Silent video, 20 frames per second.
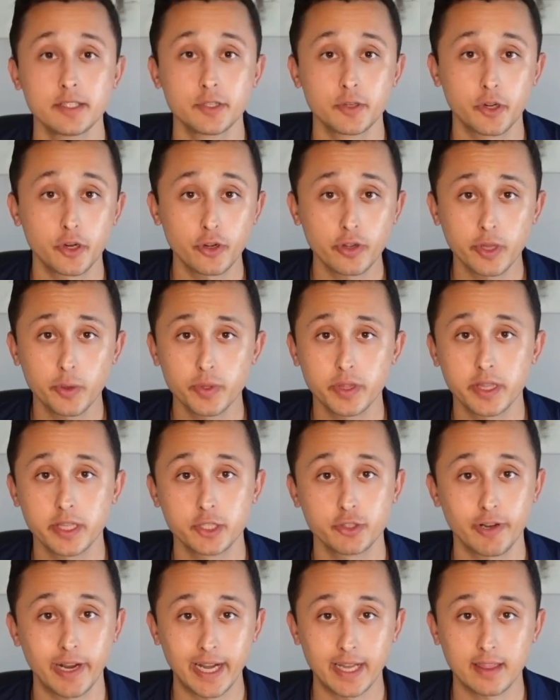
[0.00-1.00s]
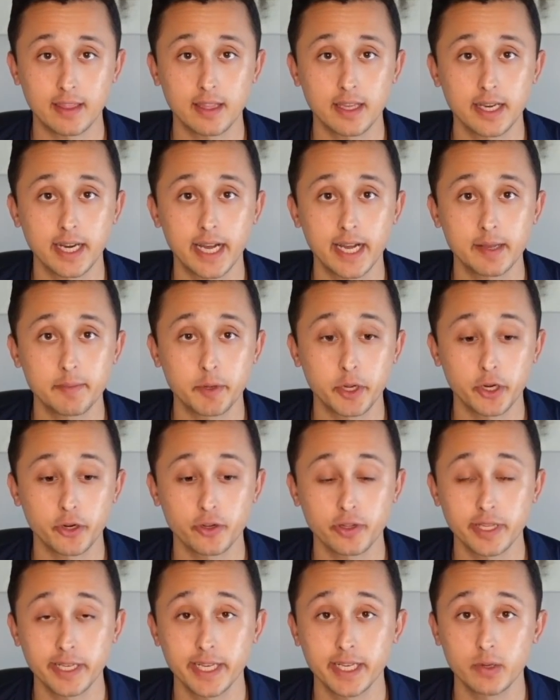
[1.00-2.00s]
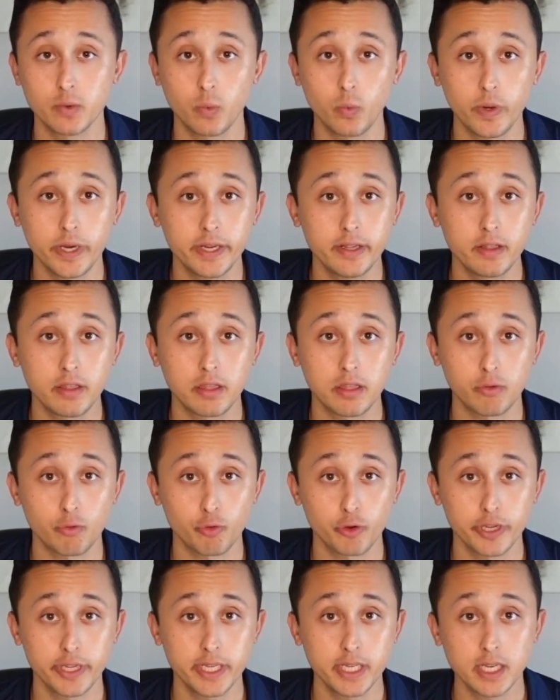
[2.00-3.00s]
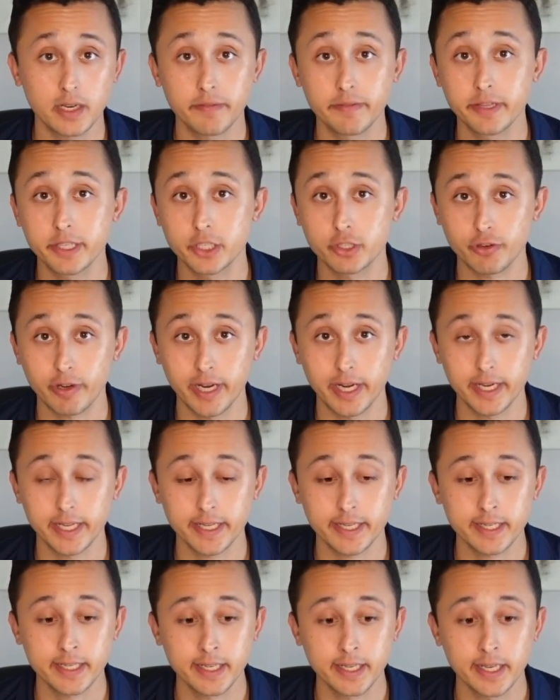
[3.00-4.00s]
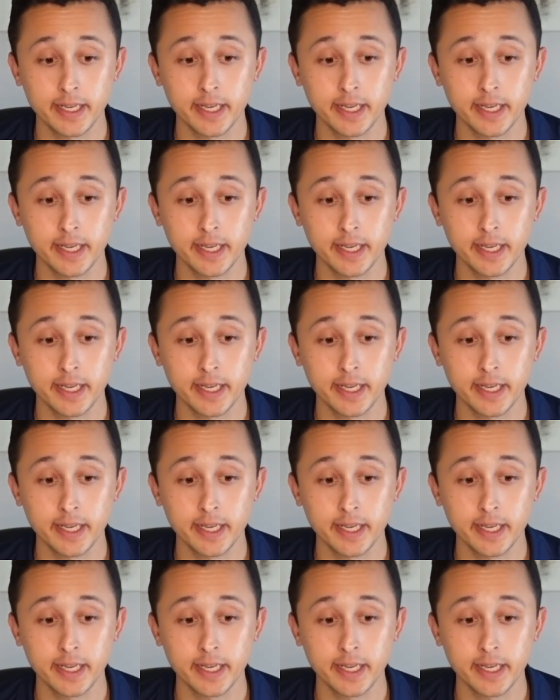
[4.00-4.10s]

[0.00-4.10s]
So currently with the triathlon, I am currently in week three of the training.